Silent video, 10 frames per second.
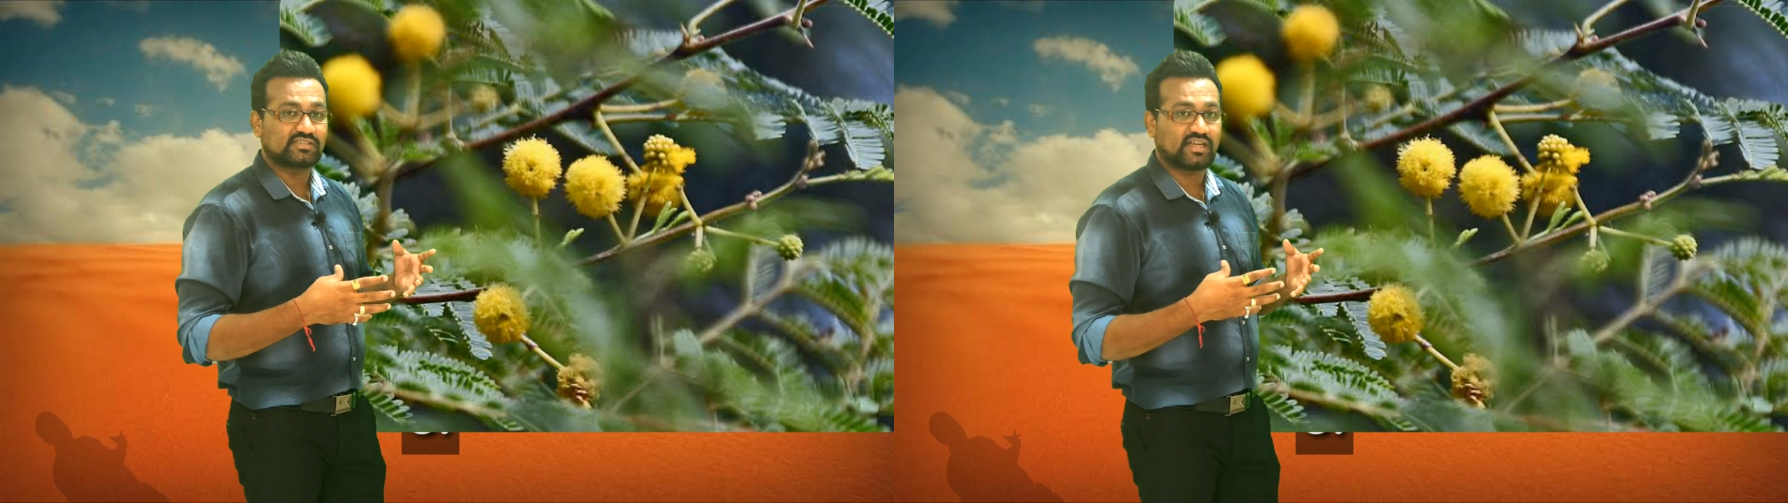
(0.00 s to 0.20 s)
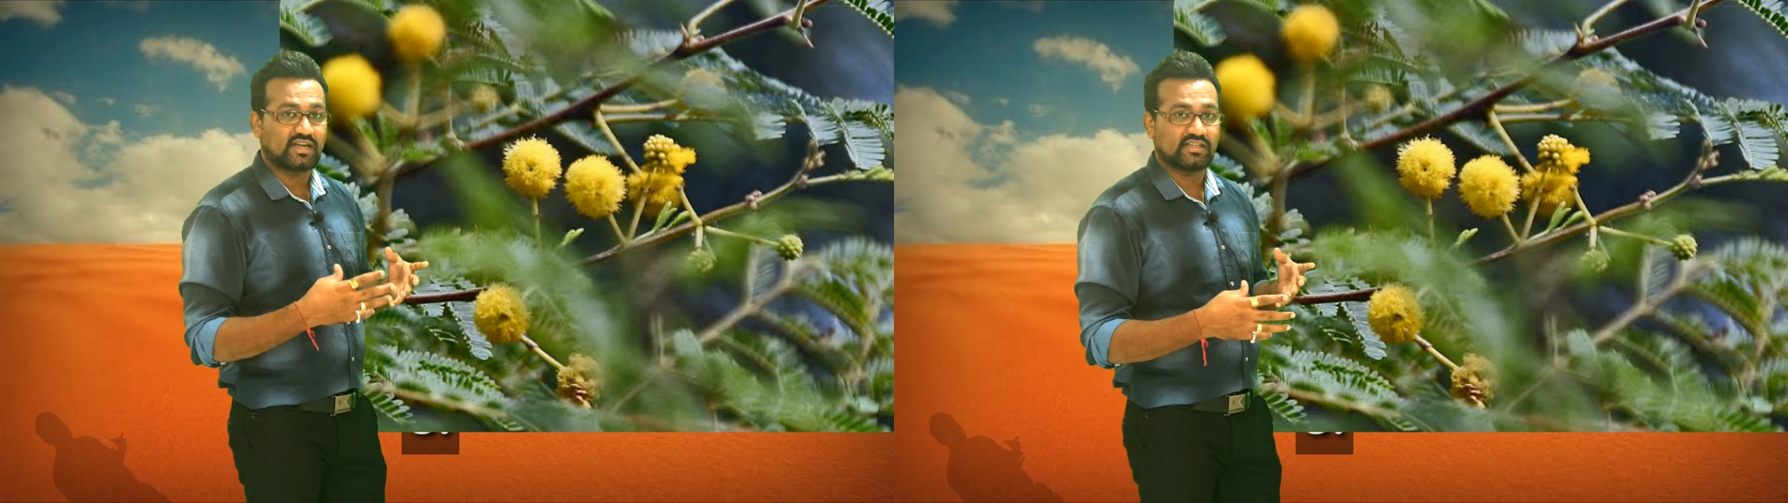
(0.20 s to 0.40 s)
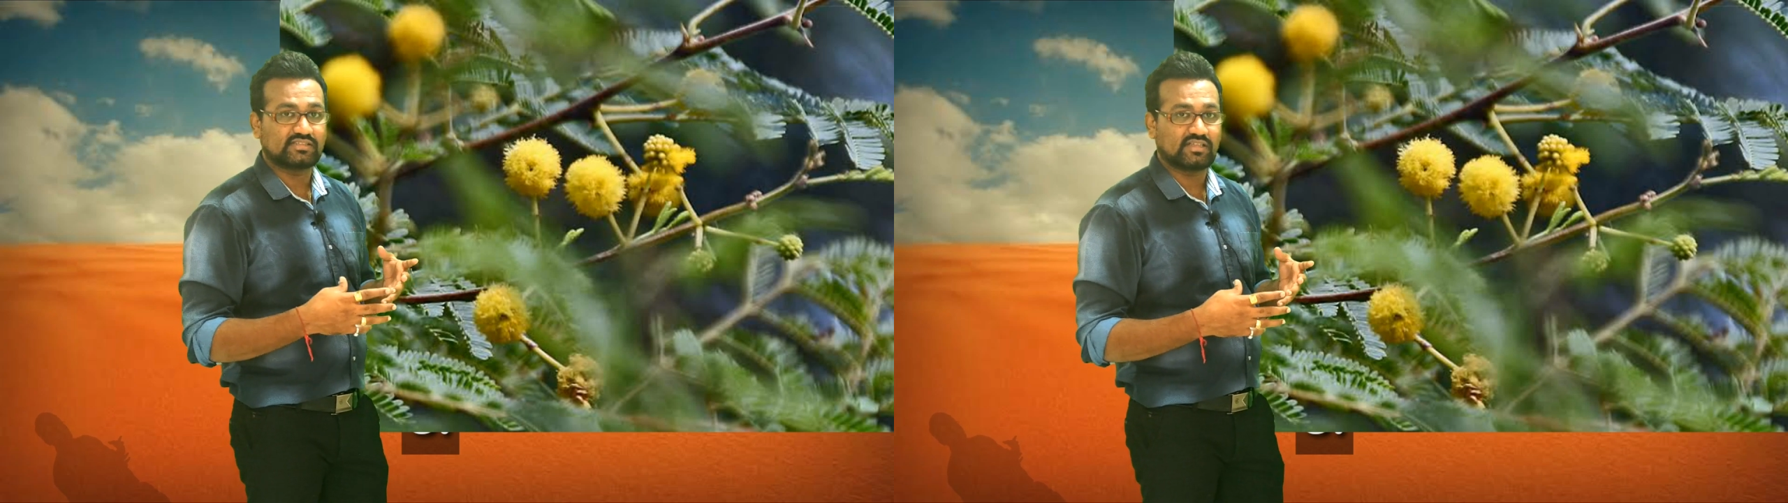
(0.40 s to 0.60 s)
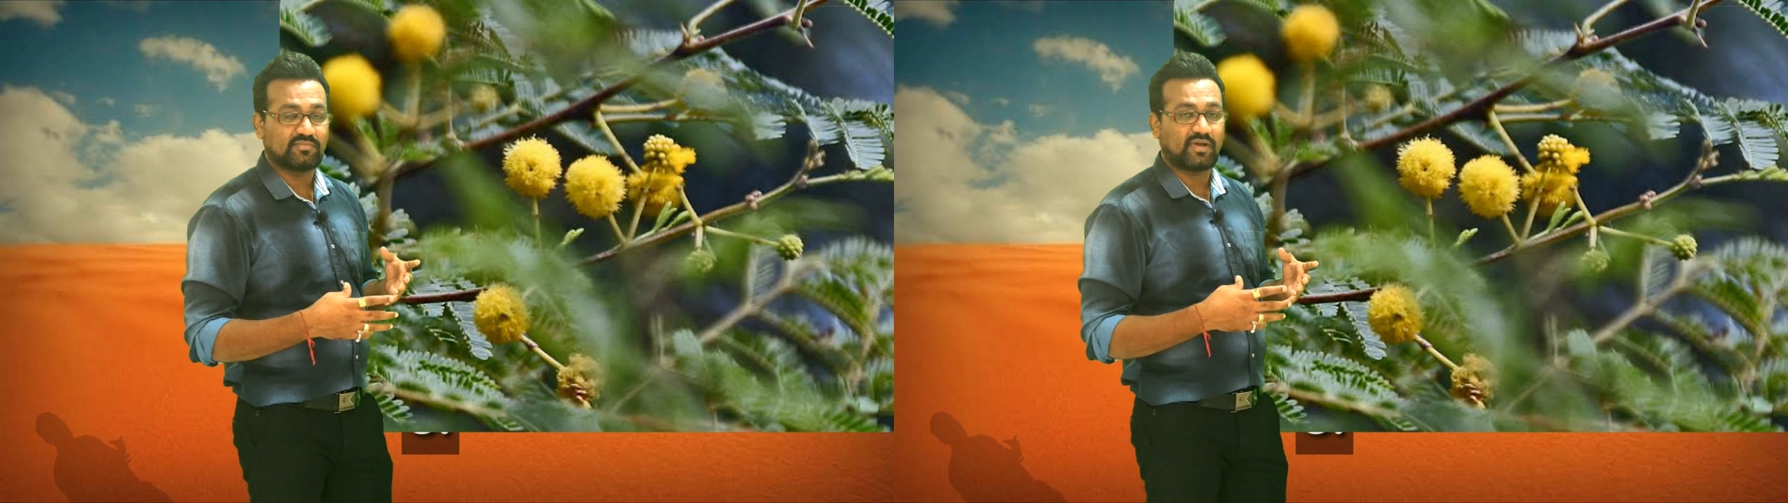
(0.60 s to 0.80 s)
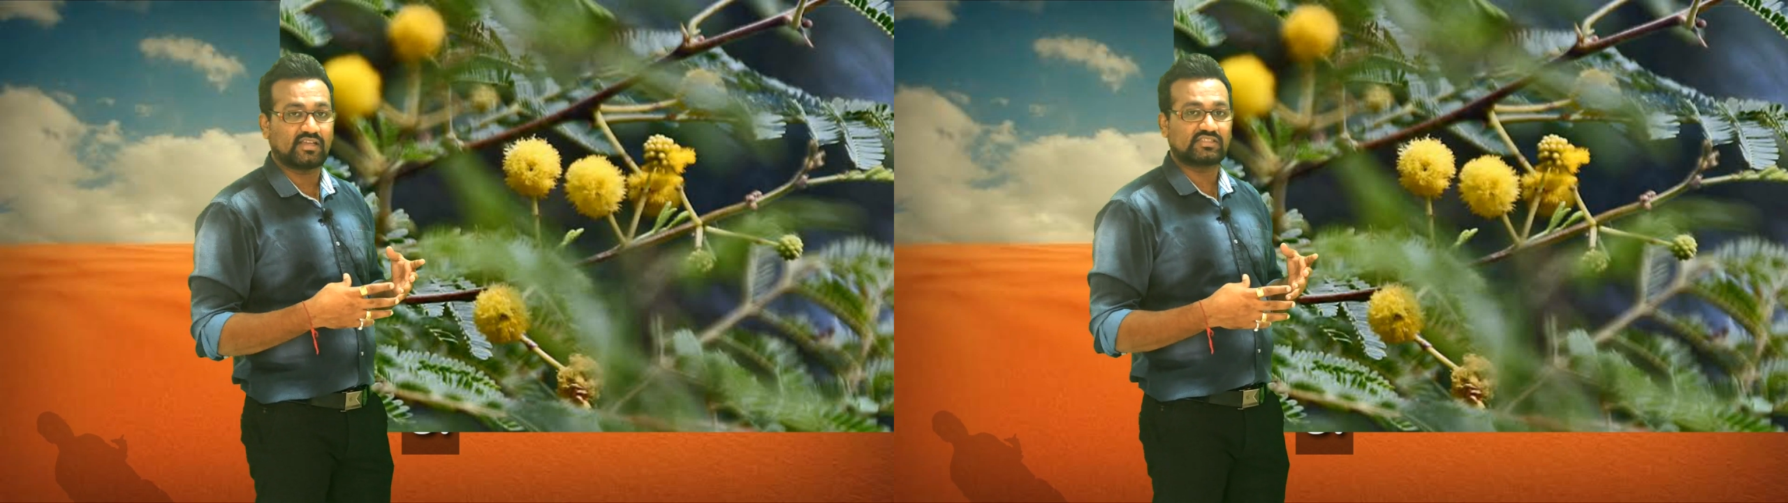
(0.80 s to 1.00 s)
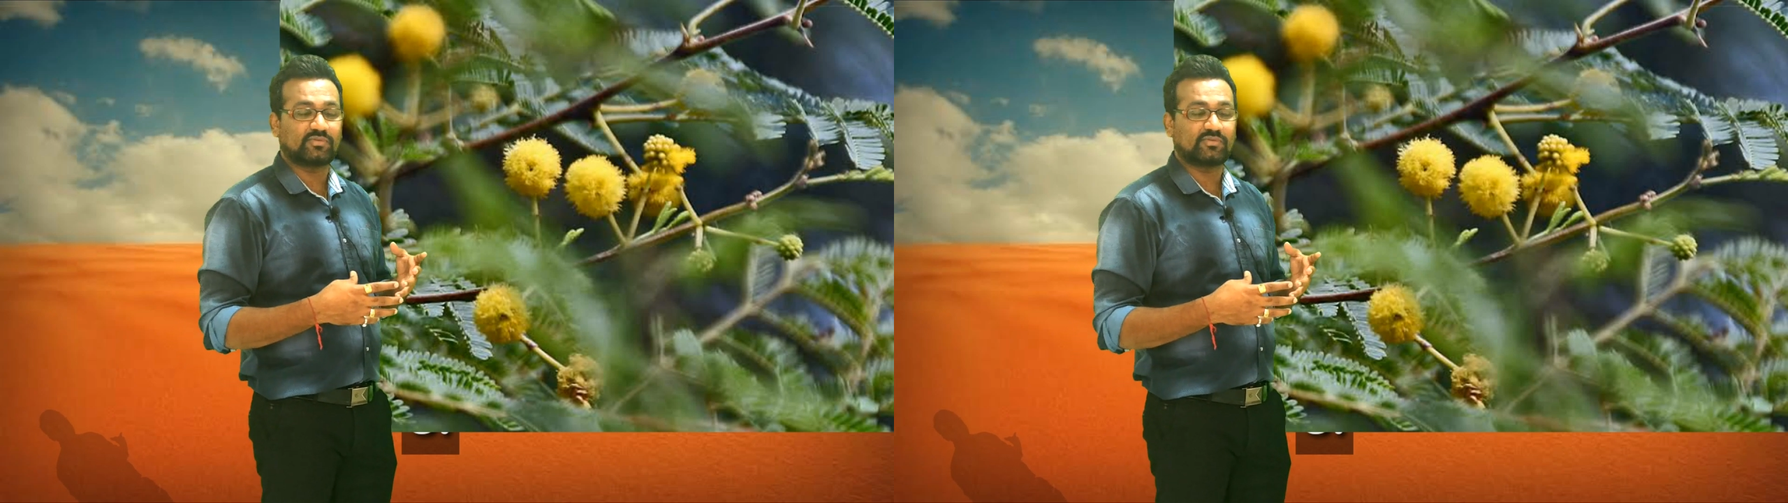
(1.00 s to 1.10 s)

strategy in fast